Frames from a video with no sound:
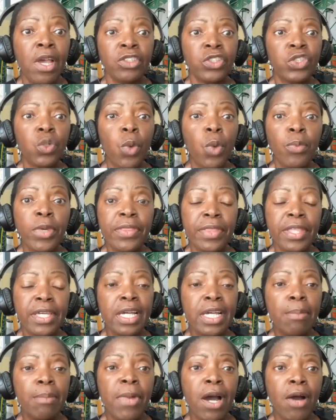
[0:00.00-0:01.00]
So when we
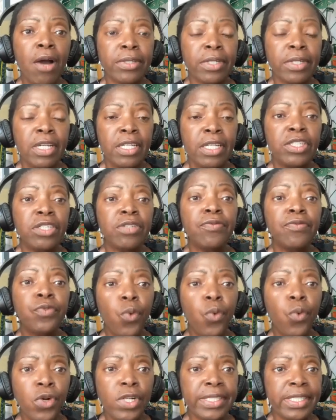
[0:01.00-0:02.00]
think about
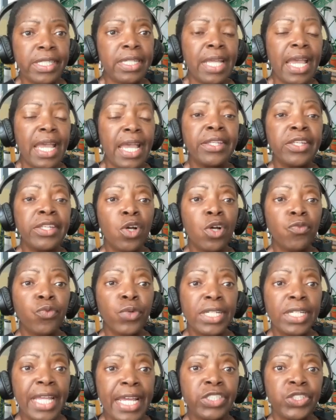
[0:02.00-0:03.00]
divorce and ending of
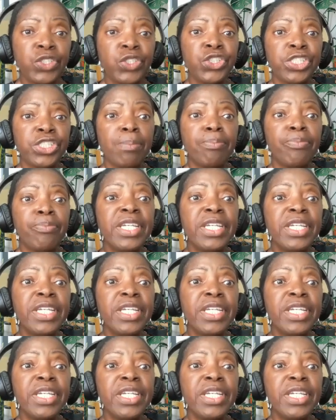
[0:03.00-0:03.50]
relationship,